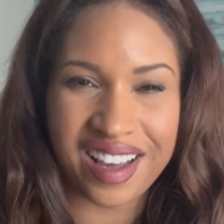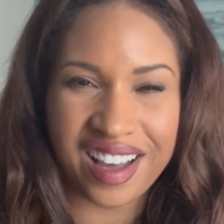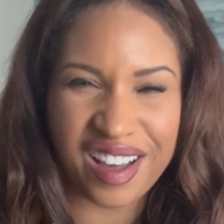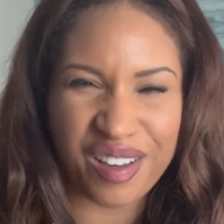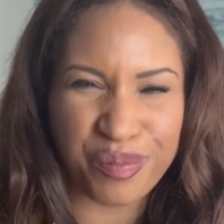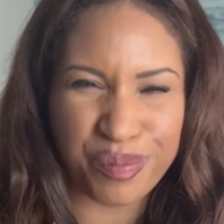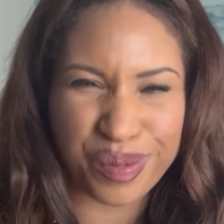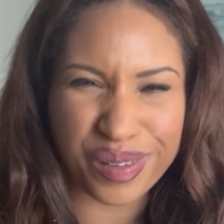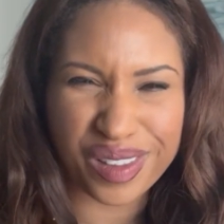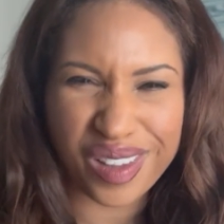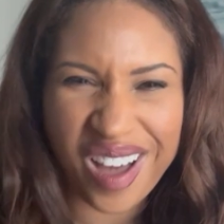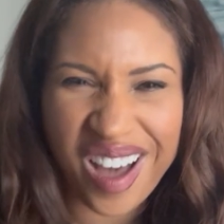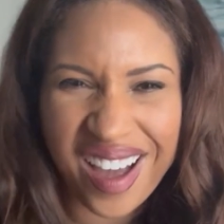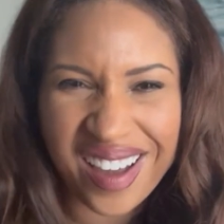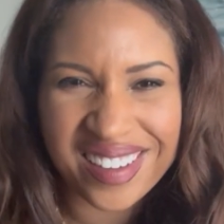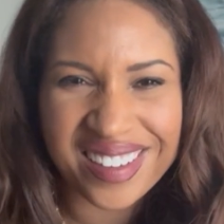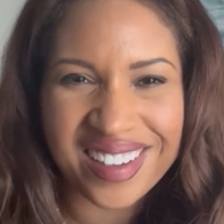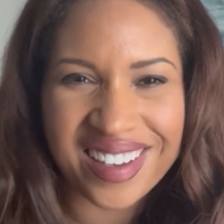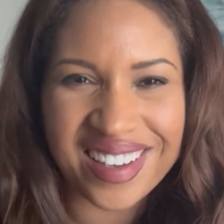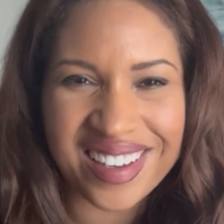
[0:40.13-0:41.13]
of
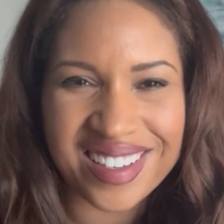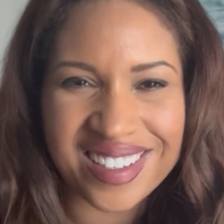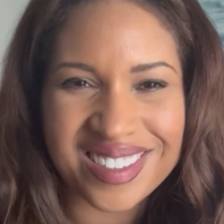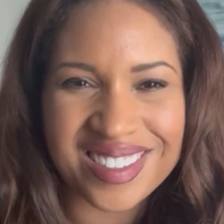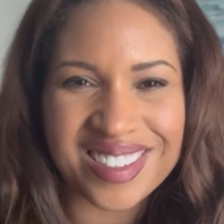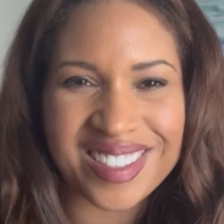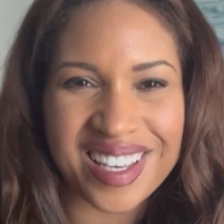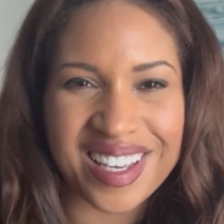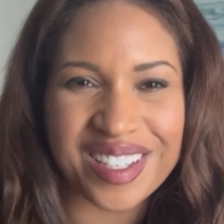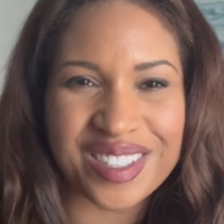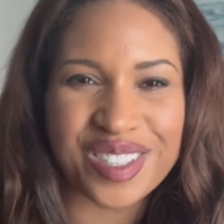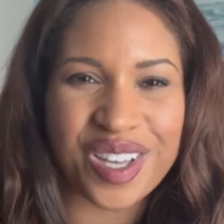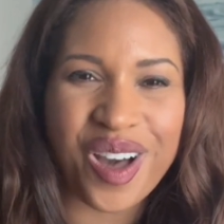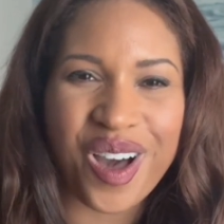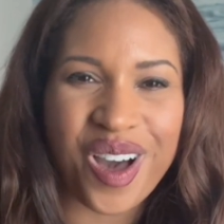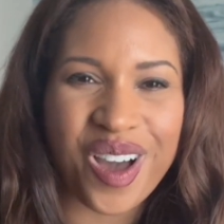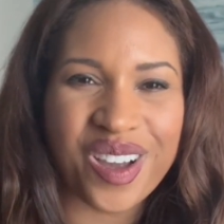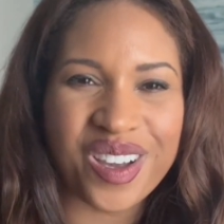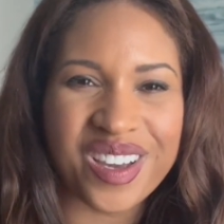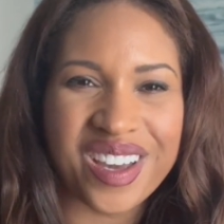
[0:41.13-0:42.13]
blocking
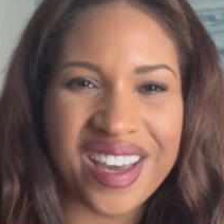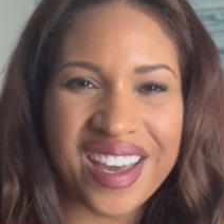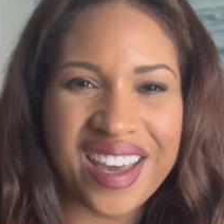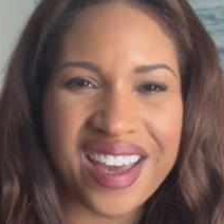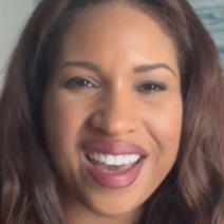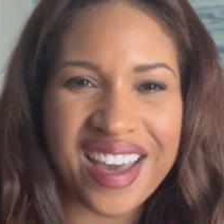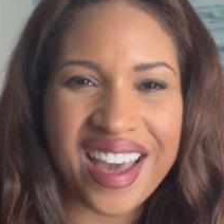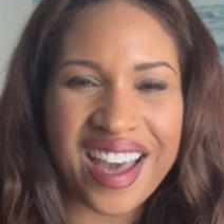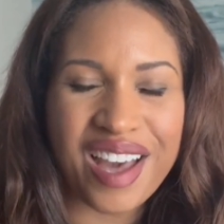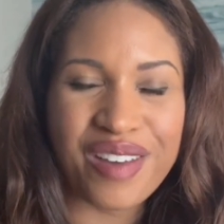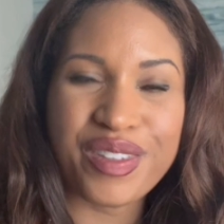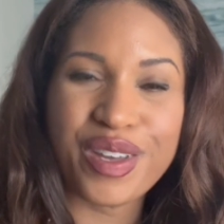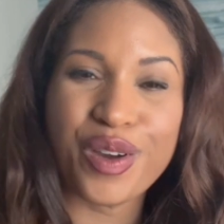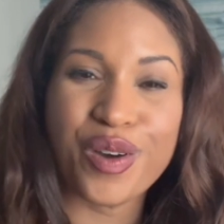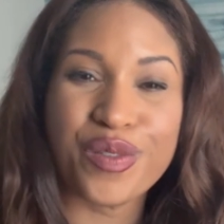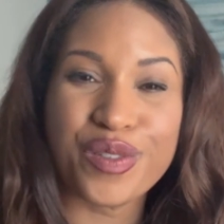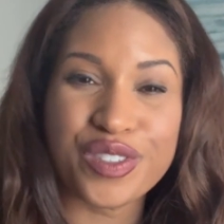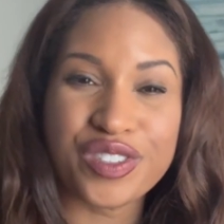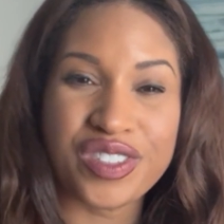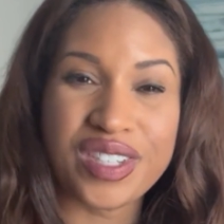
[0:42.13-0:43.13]
TikTok. Have they
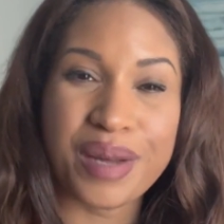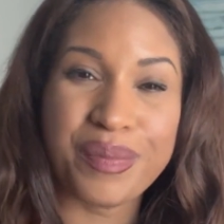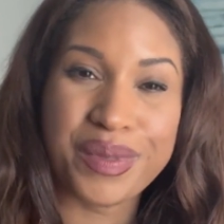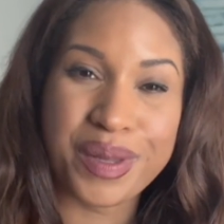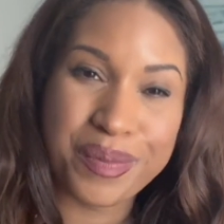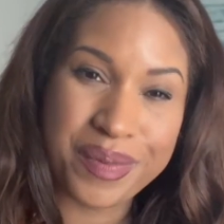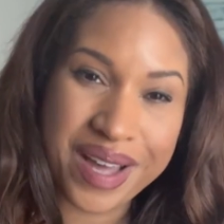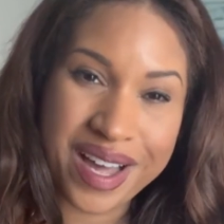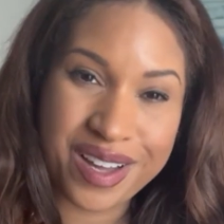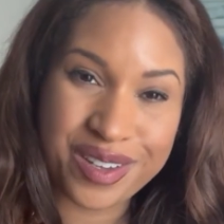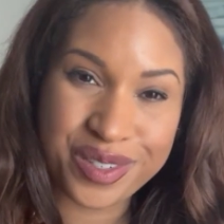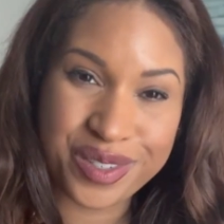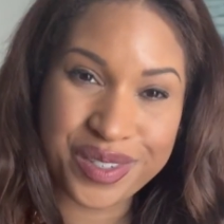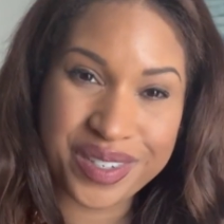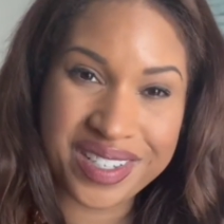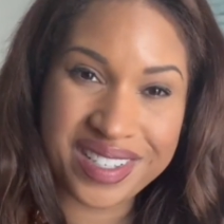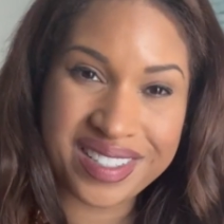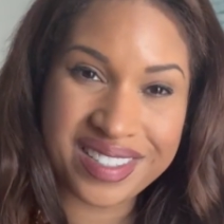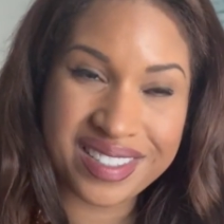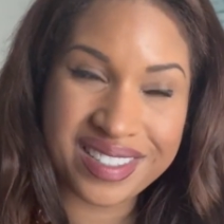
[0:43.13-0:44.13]
overstepped their
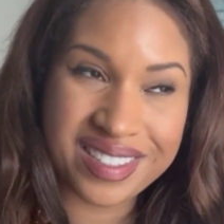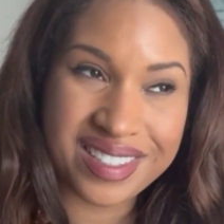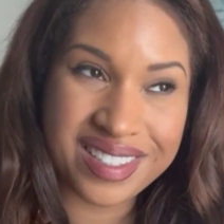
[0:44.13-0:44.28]
boundaries?